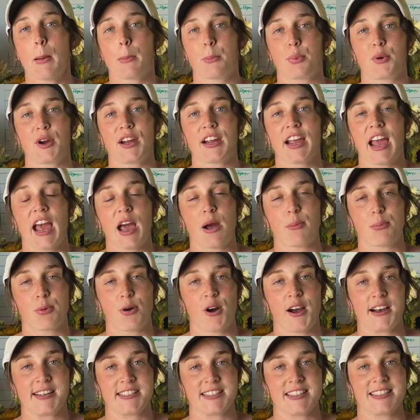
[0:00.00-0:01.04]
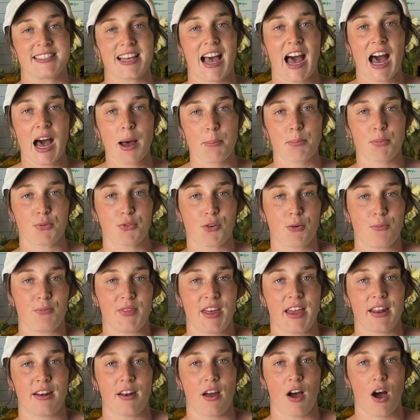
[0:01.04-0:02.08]
bring our prices up from
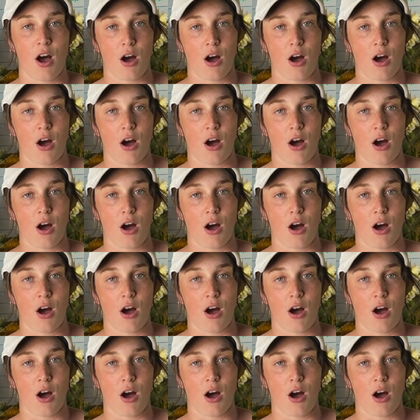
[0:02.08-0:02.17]
that